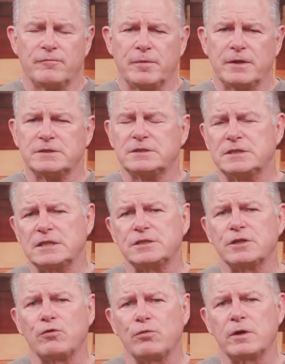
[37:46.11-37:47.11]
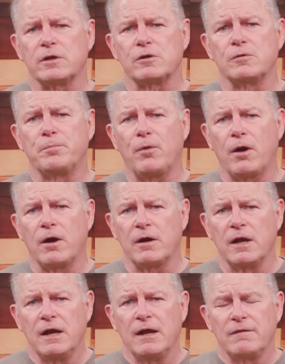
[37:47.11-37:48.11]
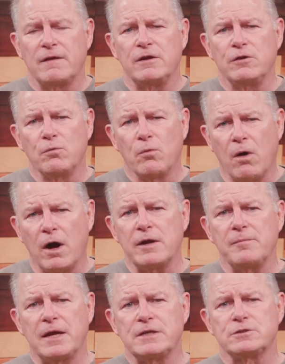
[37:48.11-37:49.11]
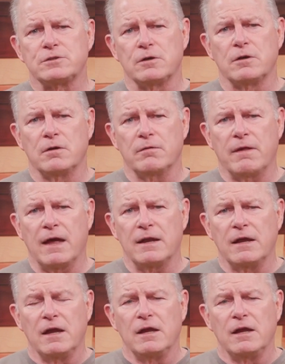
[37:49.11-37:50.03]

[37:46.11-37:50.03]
but it's such a critical part that you want to make sure that,